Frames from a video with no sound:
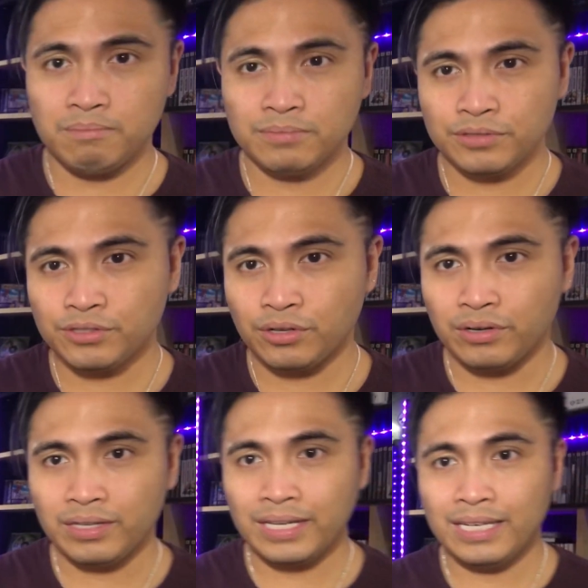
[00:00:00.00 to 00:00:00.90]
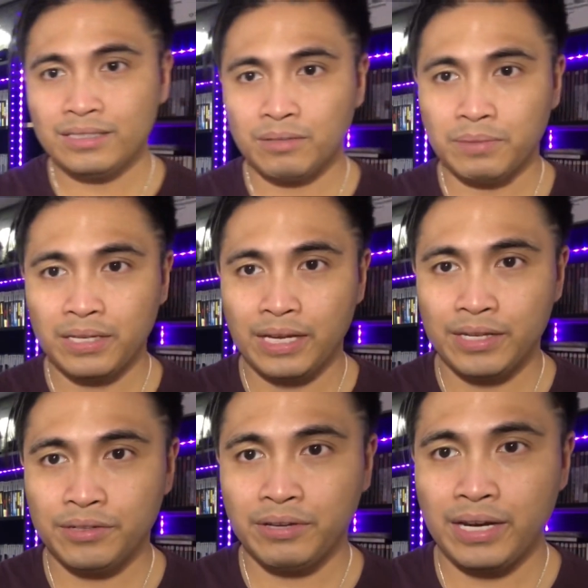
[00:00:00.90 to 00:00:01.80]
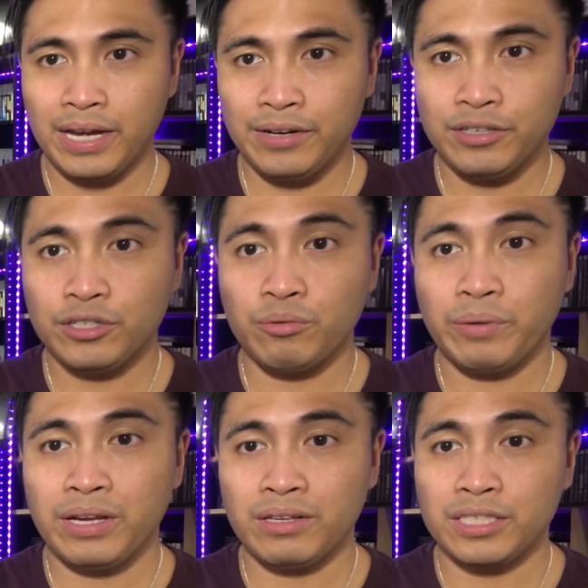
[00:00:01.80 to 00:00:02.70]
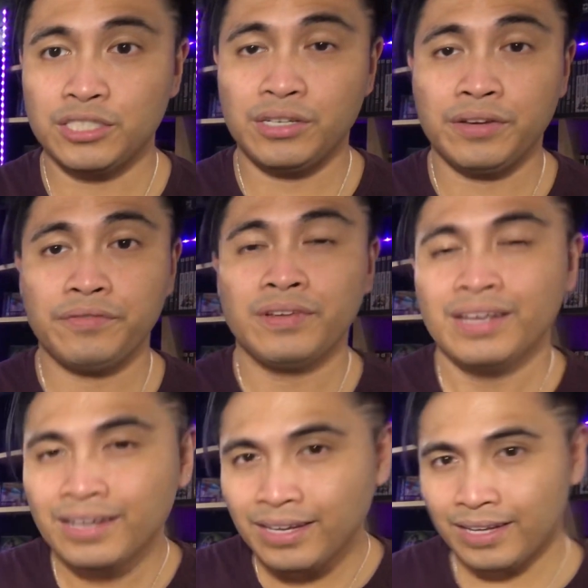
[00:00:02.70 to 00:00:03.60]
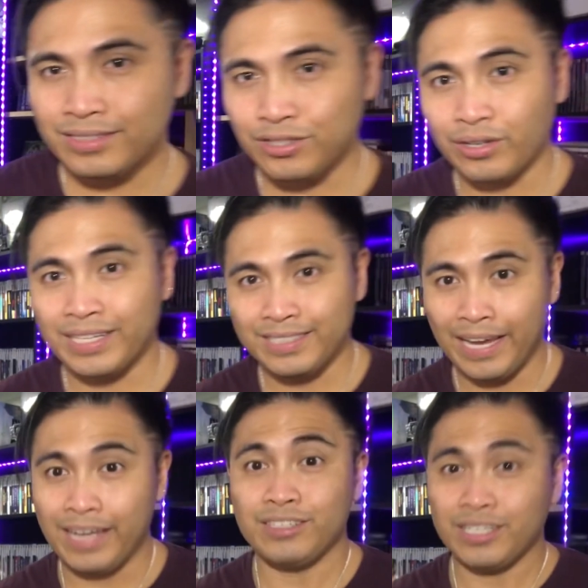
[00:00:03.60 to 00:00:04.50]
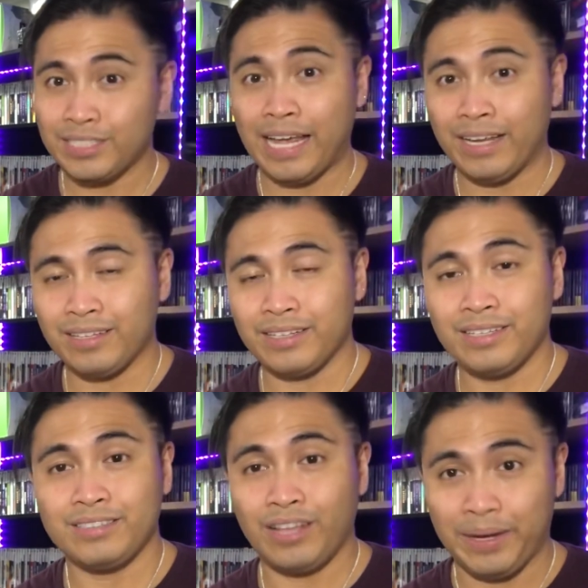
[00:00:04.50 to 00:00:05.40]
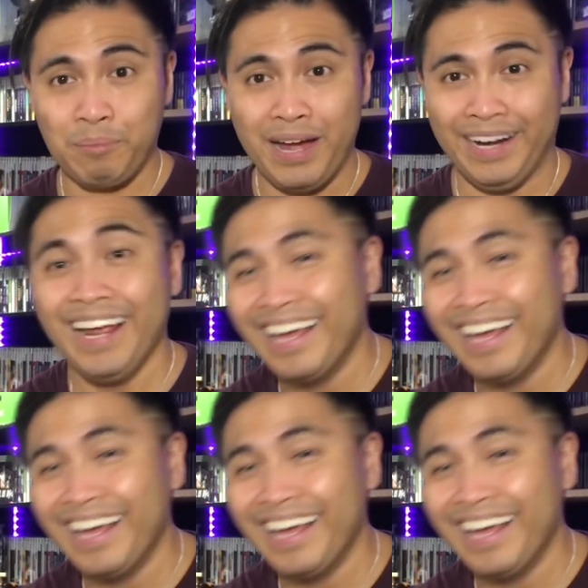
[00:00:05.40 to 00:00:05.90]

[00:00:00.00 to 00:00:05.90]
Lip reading: Certainly something that you can add in your Wii collection if it's looking sad. Exactly like mine.